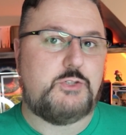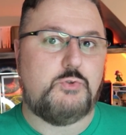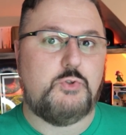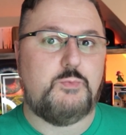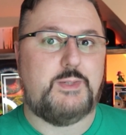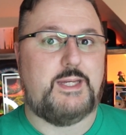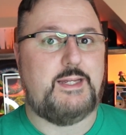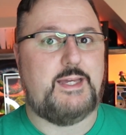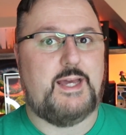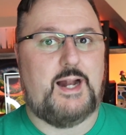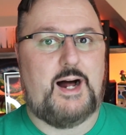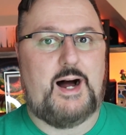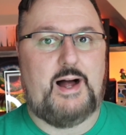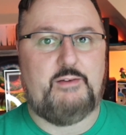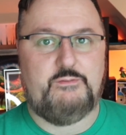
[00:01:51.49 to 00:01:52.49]
room can get
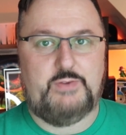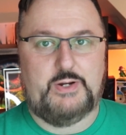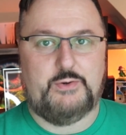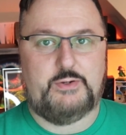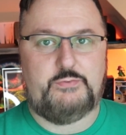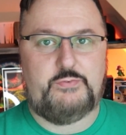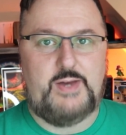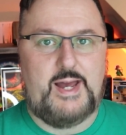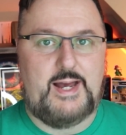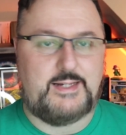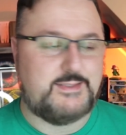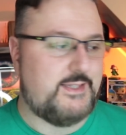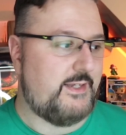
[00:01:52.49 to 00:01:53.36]
hot very fast,